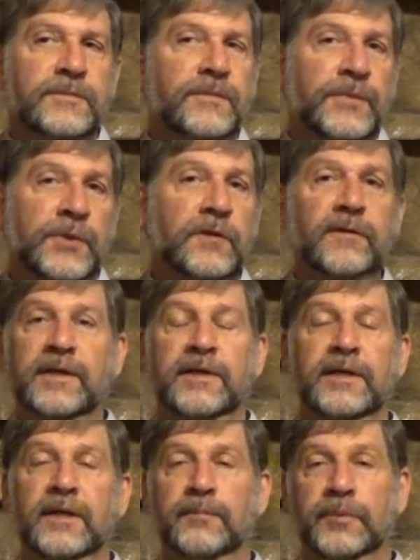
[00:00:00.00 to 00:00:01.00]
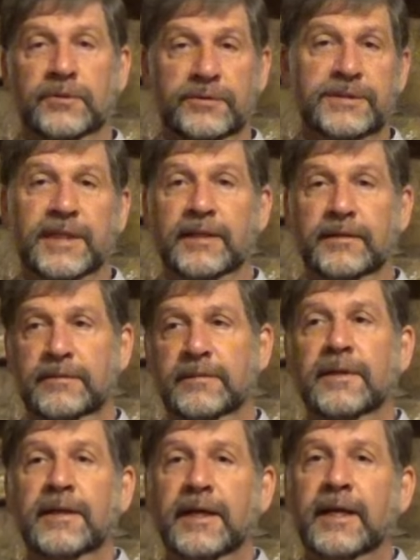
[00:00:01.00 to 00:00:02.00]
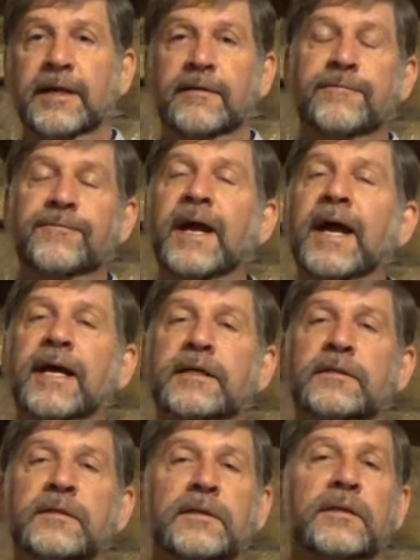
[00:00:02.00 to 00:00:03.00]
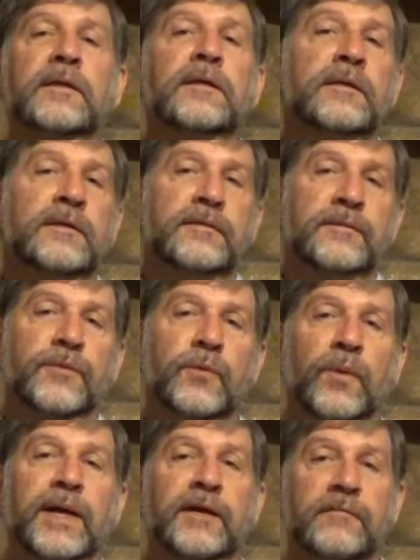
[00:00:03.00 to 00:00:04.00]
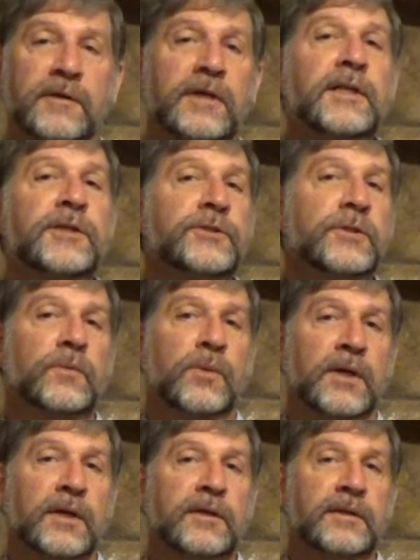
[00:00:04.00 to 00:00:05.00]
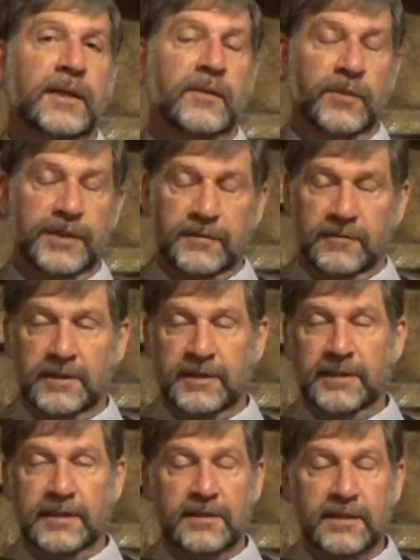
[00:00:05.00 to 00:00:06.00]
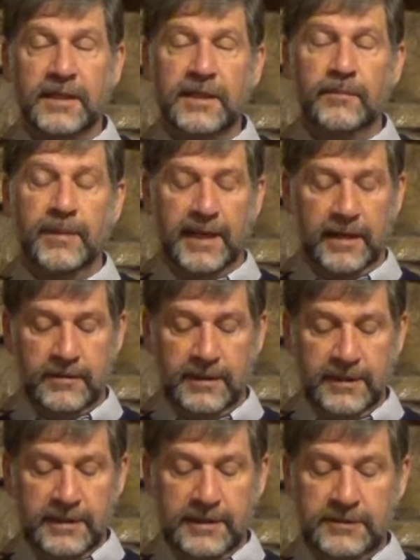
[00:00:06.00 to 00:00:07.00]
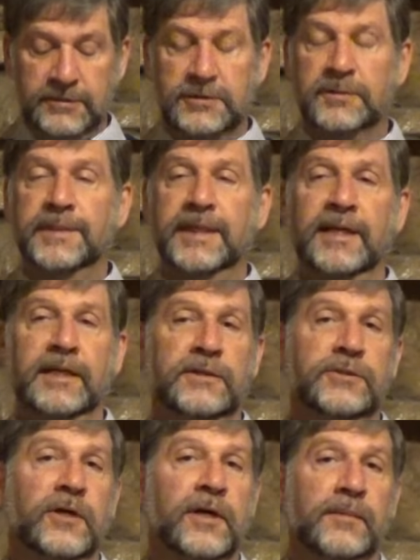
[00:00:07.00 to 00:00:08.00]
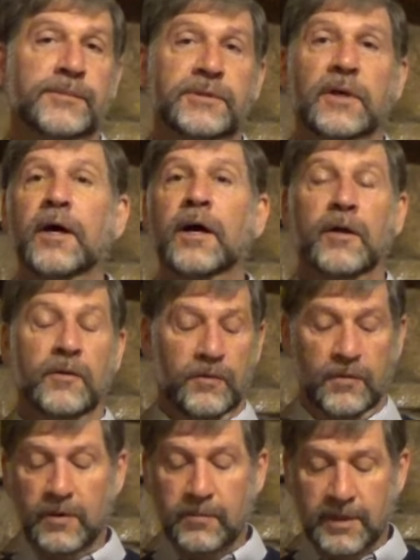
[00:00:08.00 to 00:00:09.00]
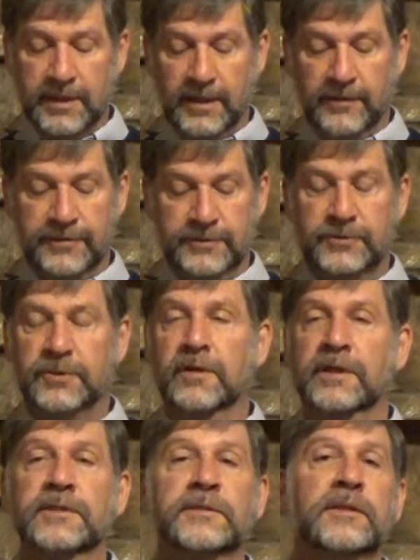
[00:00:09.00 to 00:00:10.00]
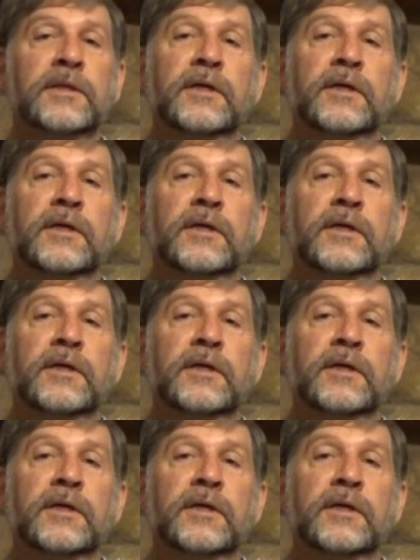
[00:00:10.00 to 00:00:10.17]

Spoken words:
you're ending up losing. And in fact, the way it really should work and what you really need to think about is you should be getting jobs along with health insurance,